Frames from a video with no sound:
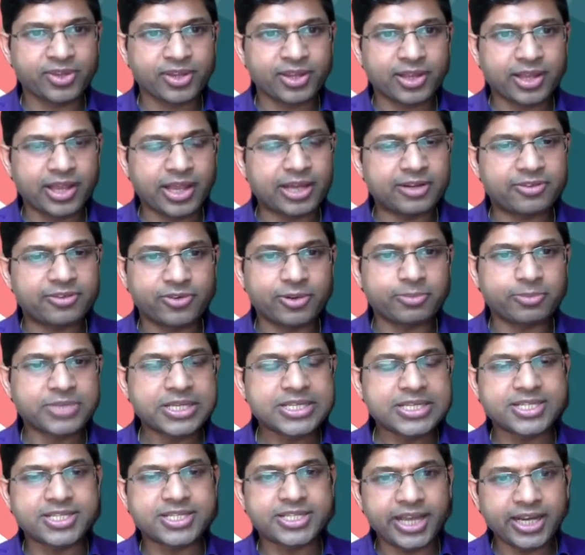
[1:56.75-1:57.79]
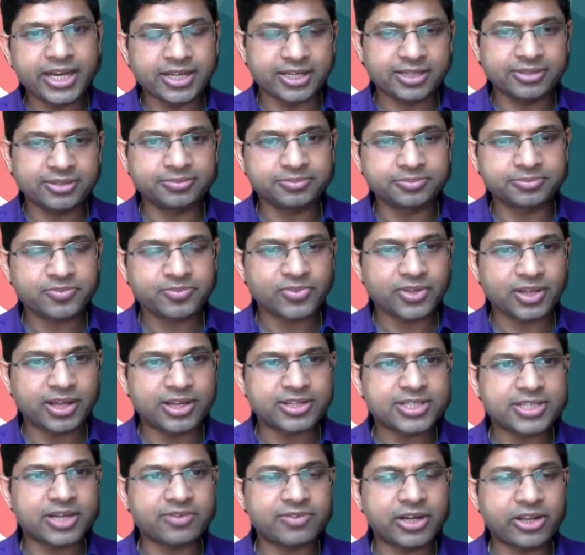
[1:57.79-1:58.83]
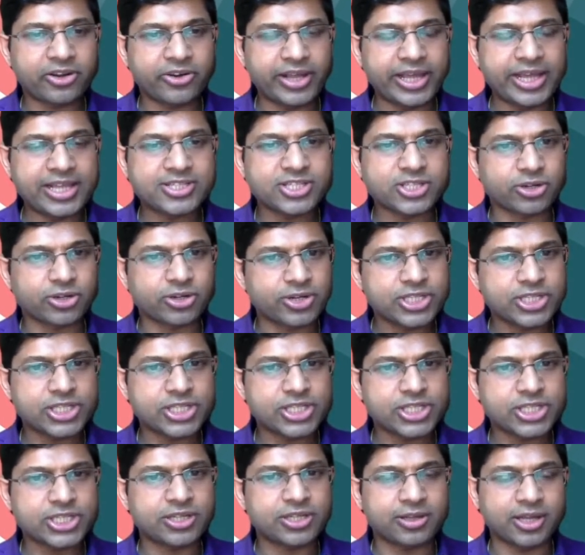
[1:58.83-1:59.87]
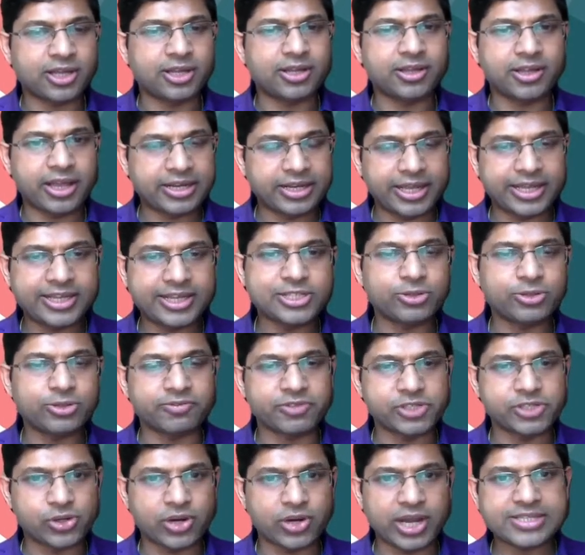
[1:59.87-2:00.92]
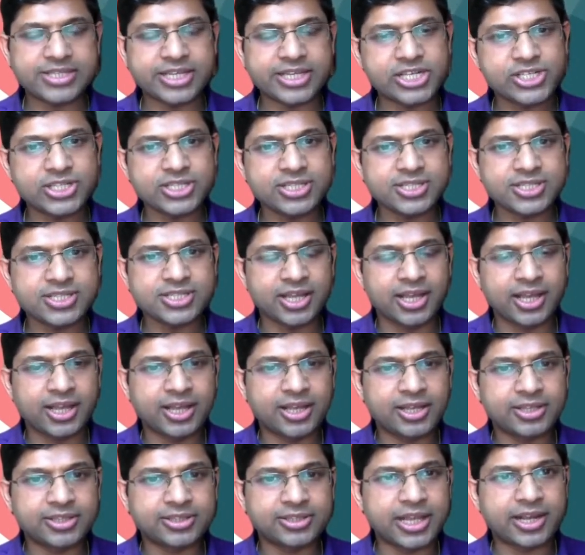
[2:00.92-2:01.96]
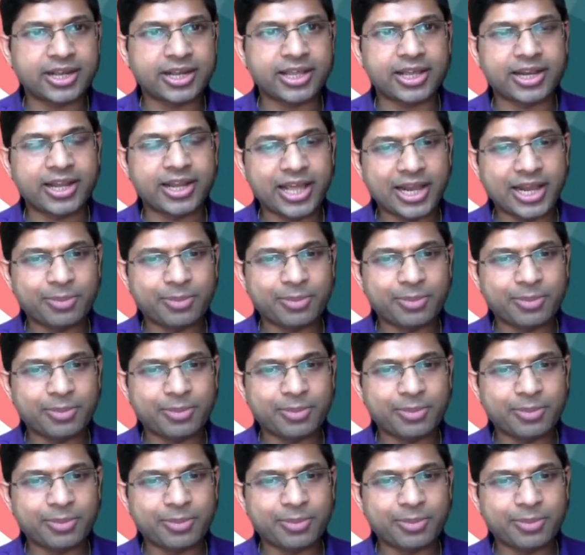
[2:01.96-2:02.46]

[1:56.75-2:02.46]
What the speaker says: And from this data, Unravel creates rich and intuitive visualizations that can help you